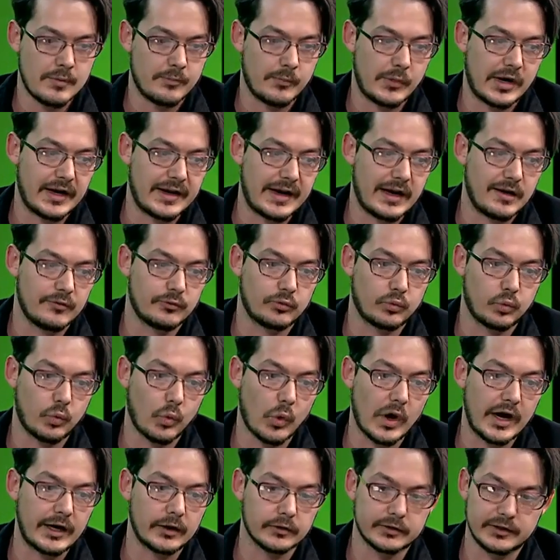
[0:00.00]
might have
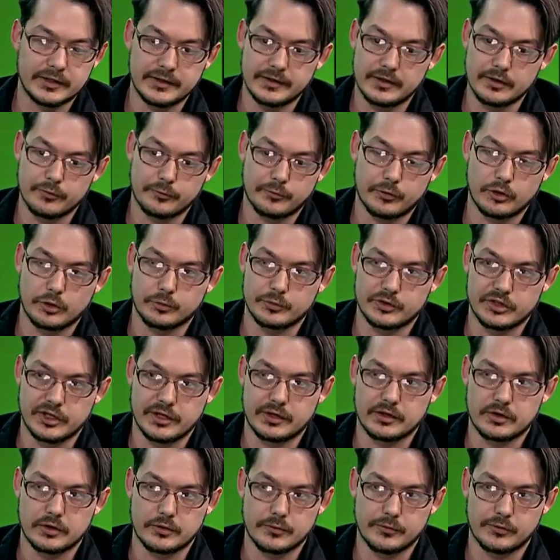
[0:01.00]
wildly different
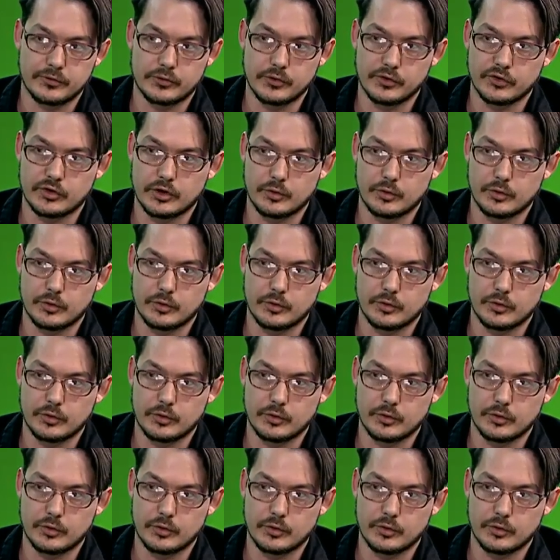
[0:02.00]
objectives to